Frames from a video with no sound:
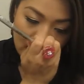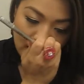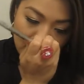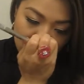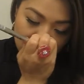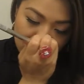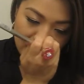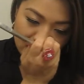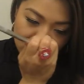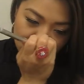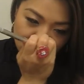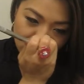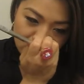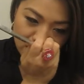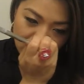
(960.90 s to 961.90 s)
um, I
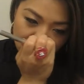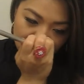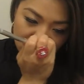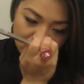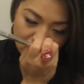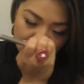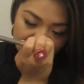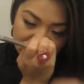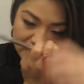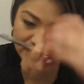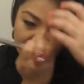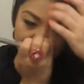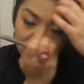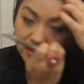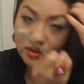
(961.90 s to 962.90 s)
know a lot of people said
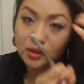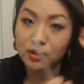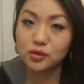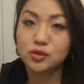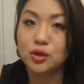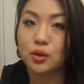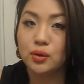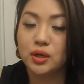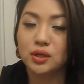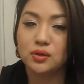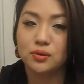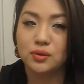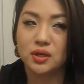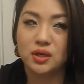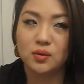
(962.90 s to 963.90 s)
that the
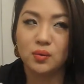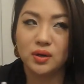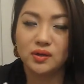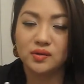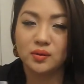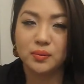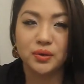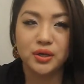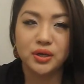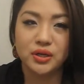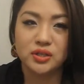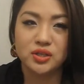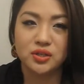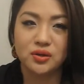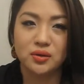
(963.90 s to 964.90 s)
Tokidoki ones are pretty
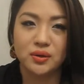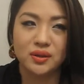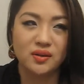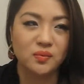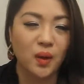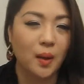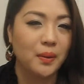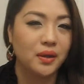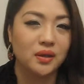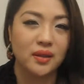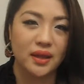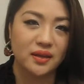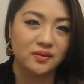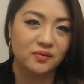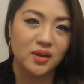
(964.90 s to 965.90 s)
good too, and there's probably
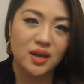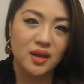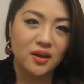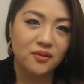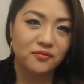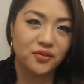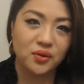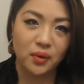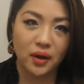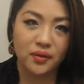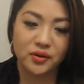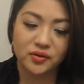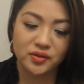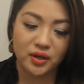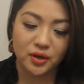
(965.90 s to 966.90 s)
like a few
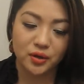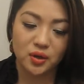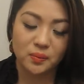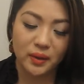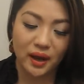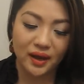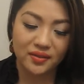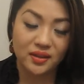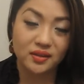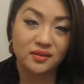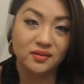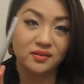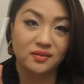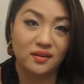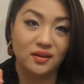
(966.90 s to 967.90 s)
others that are good, but I think
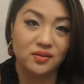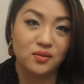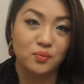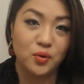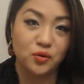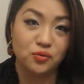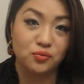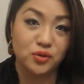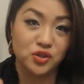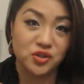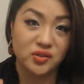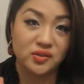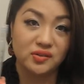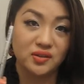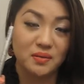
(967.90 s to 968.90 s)
this is like the most
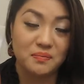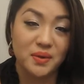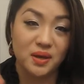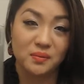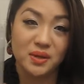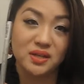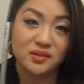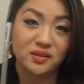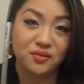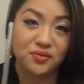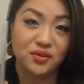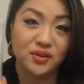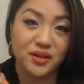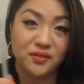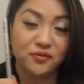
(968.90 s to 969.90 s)
richest in pigment. So if
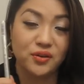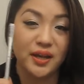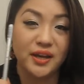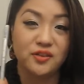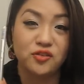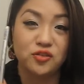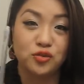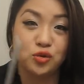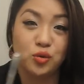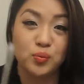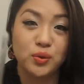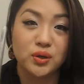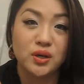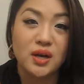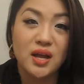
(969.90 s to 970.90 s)
you're looking for like a
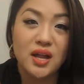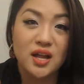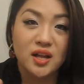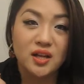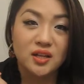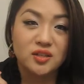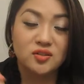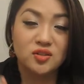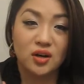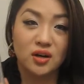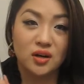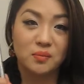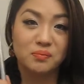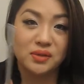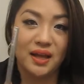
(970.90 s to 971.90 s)
super
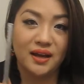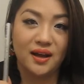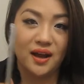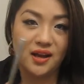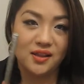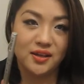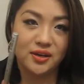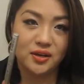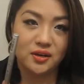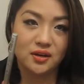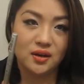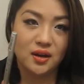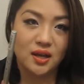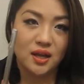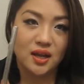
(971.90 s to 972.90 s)
dark black
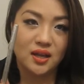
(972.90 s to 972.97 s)
eyeliner,